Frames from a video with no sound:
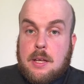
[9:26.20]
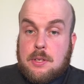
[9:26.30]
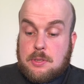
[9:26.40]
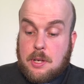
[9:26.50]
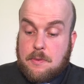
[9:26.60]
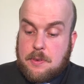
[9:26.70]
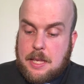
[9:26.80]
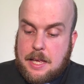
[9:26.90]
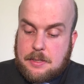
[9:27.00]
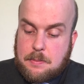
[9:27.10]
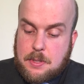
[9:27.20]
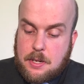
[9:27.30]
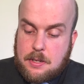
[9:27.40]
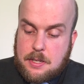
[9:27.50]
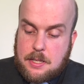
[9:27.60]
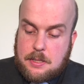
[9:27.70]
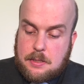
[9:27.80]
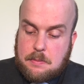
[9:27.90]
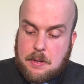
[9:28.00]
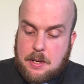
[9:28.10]
So for the asymptote,
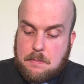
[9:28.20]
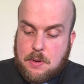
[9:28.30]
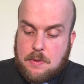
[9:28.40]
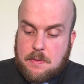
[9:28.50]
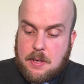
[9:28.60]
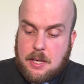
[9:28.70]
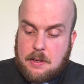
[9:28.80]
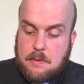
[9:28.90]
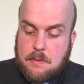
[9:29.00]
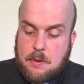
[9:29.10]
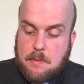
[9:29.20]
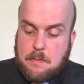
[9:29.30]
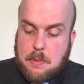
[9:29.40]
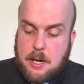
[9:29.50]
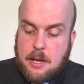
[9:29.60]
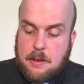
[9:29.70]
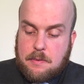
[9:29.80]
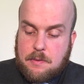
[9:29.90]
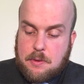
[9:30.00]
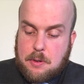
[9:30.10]
we're moving from pi on
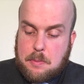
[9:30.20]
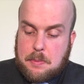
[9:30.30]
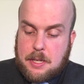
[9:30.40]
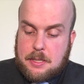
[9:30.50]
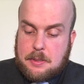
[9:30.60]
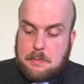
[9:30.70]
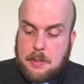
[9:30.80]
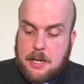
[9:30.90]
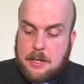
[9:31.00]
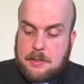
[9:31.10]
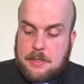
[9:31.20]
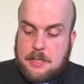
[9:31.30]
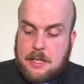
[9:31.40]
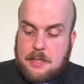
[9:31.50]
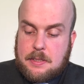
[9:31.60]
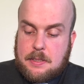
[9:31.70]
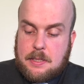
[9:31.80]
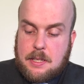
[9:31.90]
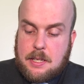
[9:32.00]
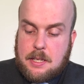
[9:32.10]
4 plus pi on 6.
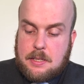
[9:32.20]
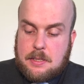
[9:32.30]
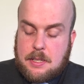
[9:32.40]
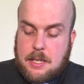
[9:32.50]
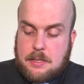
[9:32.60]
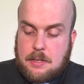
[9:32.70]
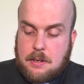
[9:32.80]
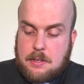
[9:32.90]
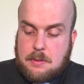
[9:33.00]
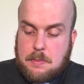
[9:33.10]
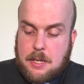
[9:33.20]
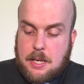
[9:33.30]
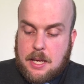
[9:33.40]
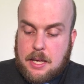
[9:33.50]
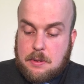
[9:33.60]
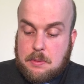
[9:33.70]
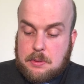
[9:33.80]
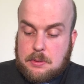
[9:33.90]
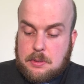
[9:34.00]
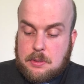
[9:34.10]
So that's going to be equal
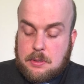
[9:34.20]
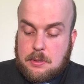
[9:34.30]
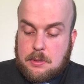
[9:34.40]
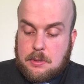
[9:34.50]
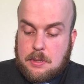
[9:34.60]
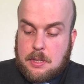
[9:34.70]
to